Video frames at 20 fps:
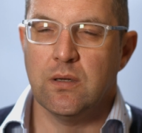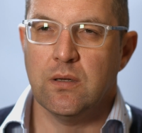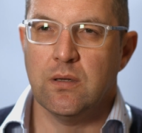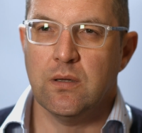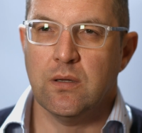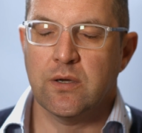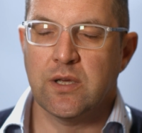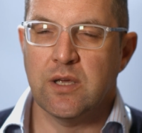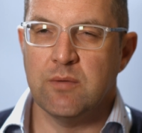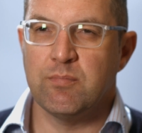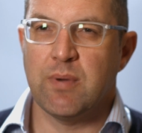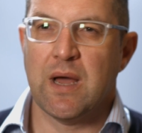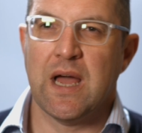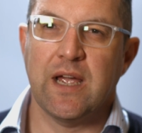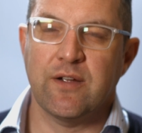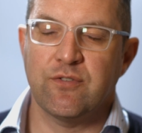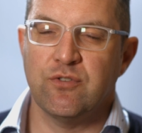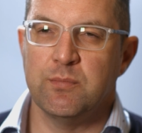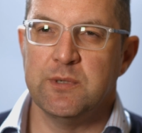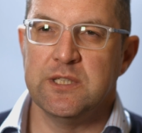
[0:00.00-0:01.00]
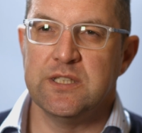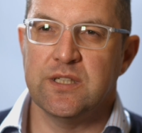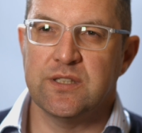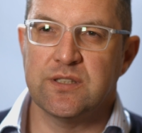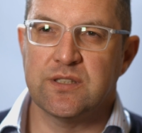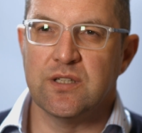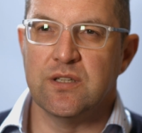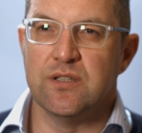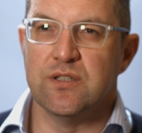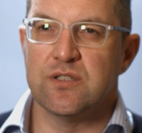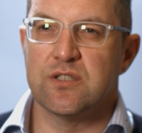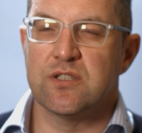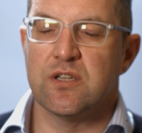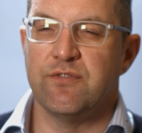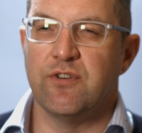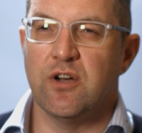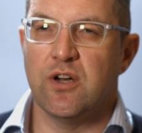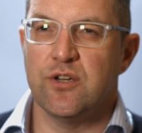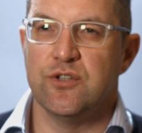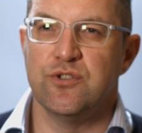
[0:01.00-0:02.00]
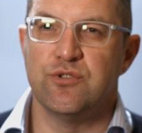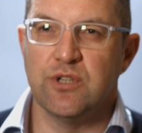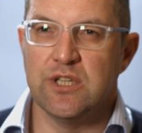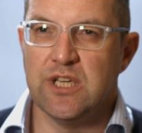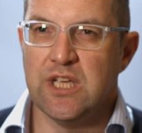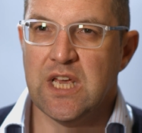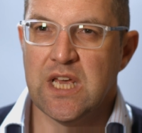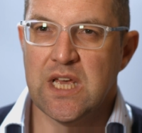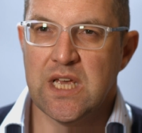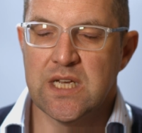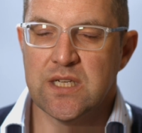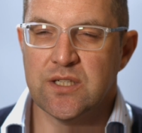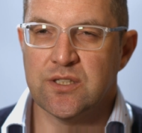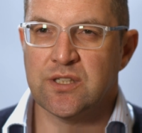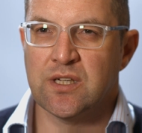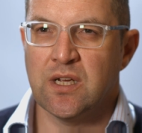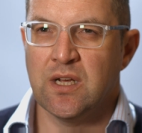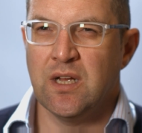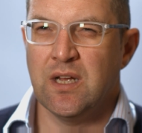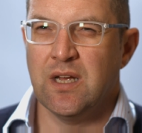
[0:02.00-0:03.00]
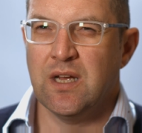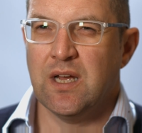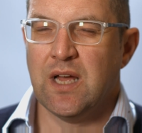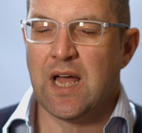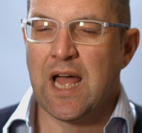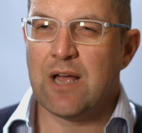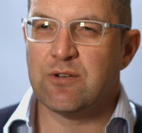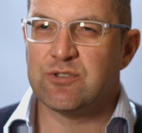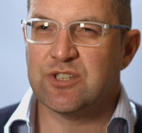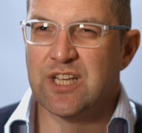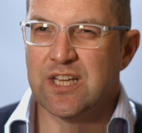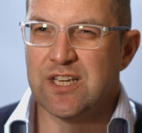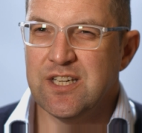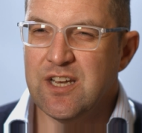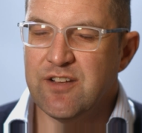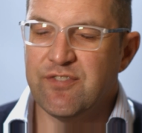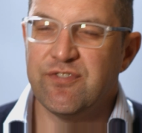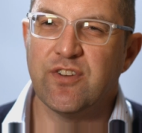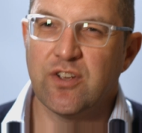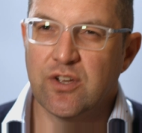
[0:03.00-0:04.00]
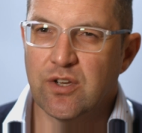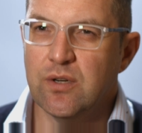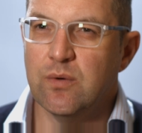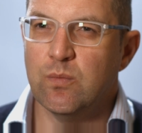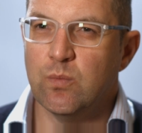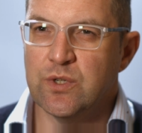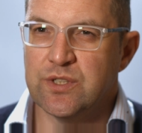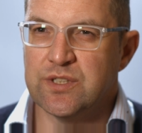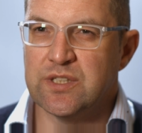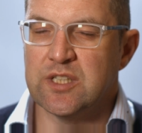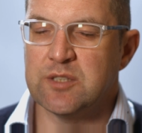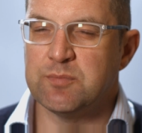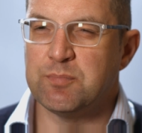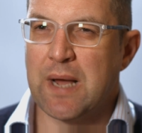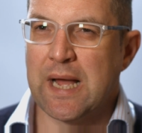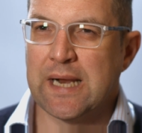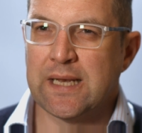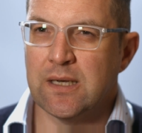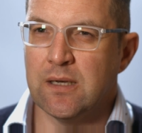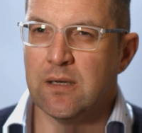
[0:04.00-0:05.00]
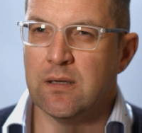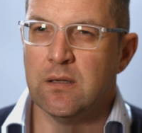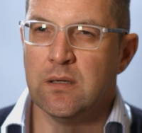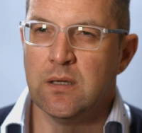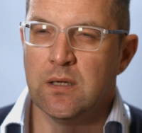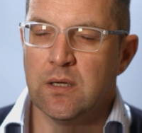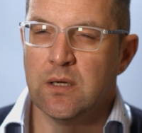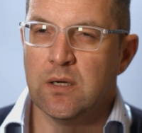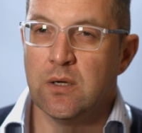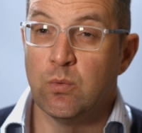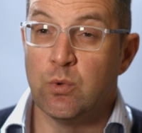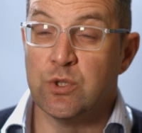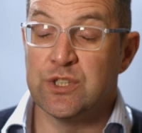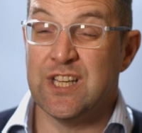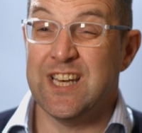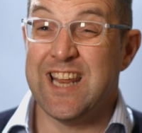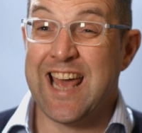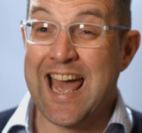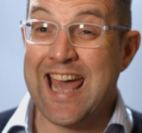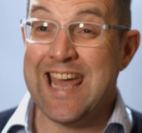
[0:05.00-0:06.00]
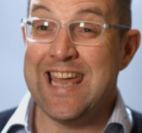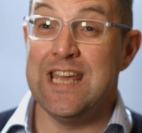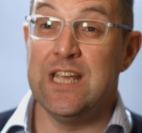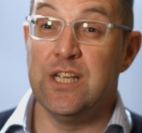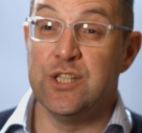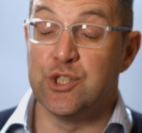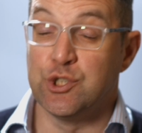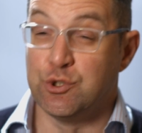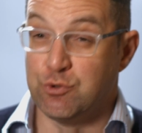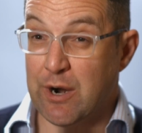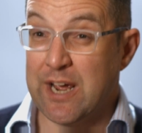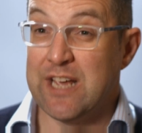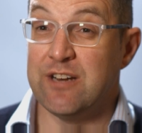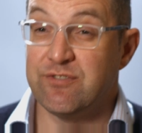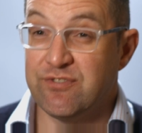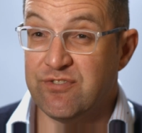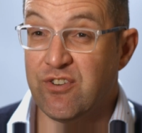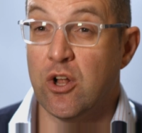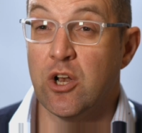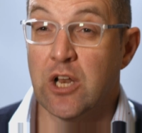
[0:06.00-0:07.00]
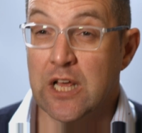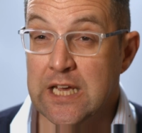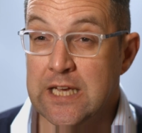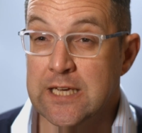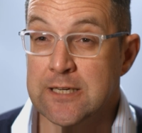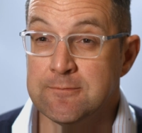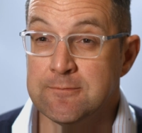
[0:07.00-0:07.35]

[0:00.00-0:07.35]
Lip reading: Looking back from a distance of 100 years, how significant was this battle? Was it Haig's great folly?